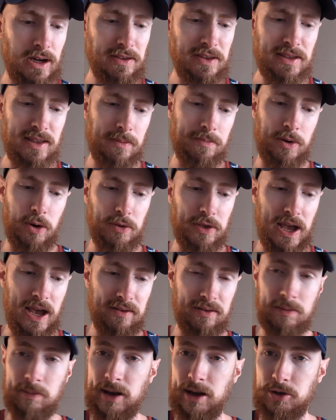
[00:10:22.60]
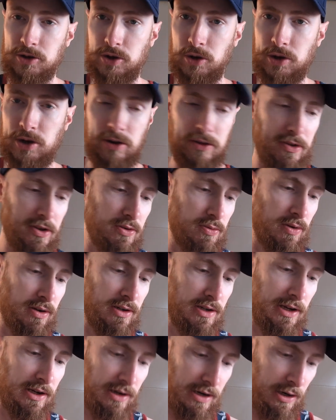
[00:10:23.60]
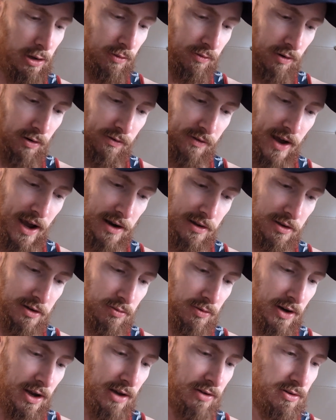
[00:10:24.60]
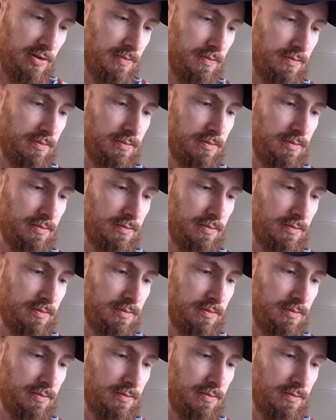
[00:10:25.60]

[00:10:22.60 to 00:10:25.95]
I think they both have it, but I'll show you on this one because I know for a fact this one has